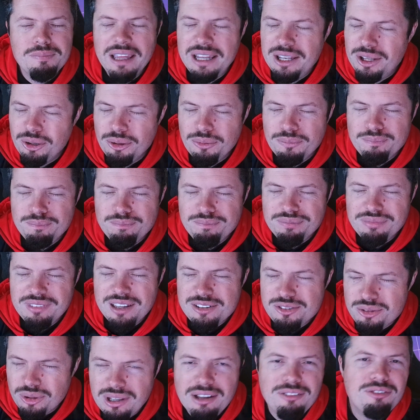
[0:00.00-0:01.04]
Anywho,
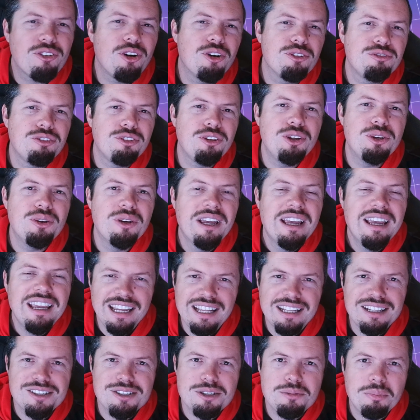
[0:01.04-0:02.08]
that's all I've got for you
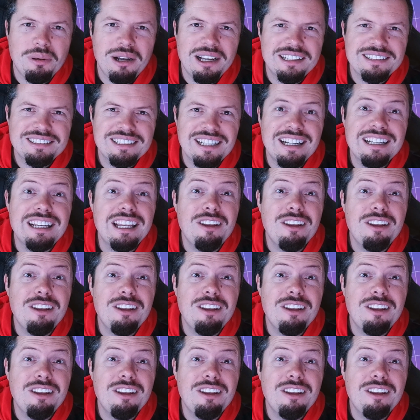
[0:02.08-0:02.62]
in this Spice Guide.